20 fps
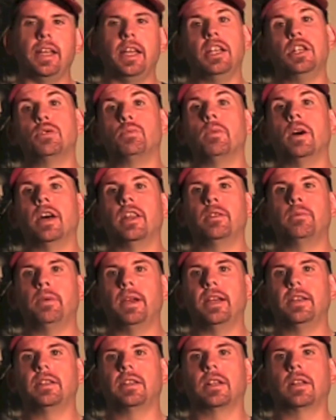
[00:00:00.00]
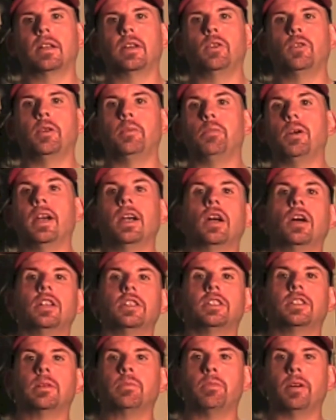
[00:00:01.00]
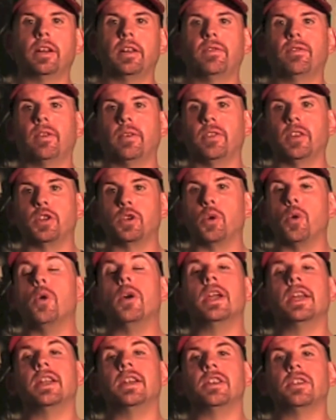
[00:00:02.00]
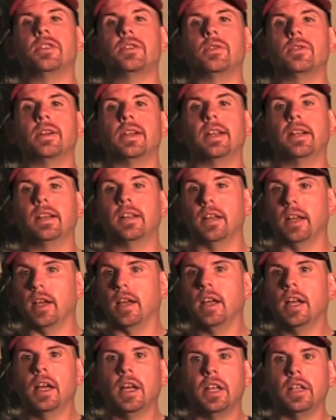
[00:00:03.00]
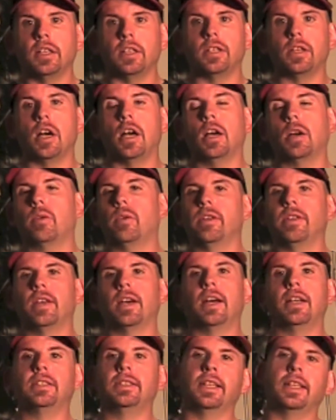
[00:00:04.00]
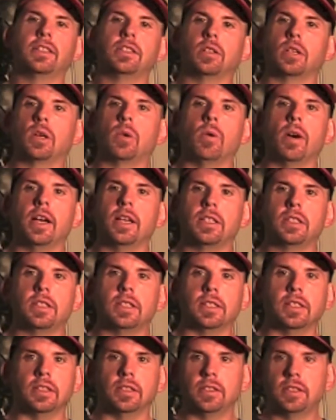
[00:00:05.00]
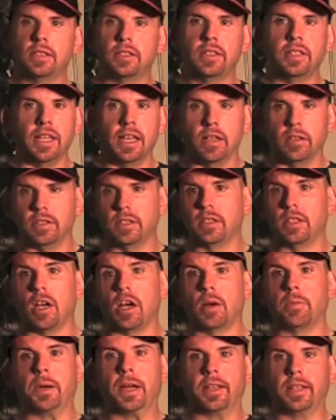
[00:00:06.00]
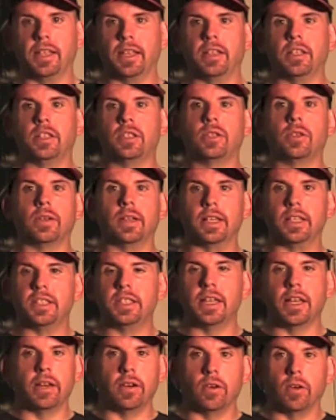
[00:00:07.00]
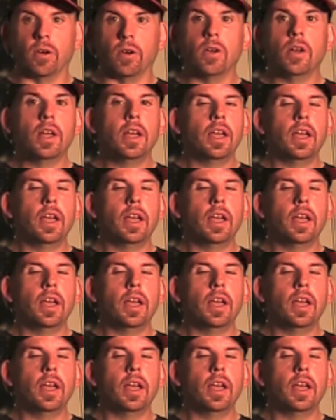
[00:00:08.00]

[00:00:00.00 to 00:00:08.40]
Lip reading: each month, basically, we bring on somebody from the toy industry to talk with us, answer questions, you know, just talk about the industry in general.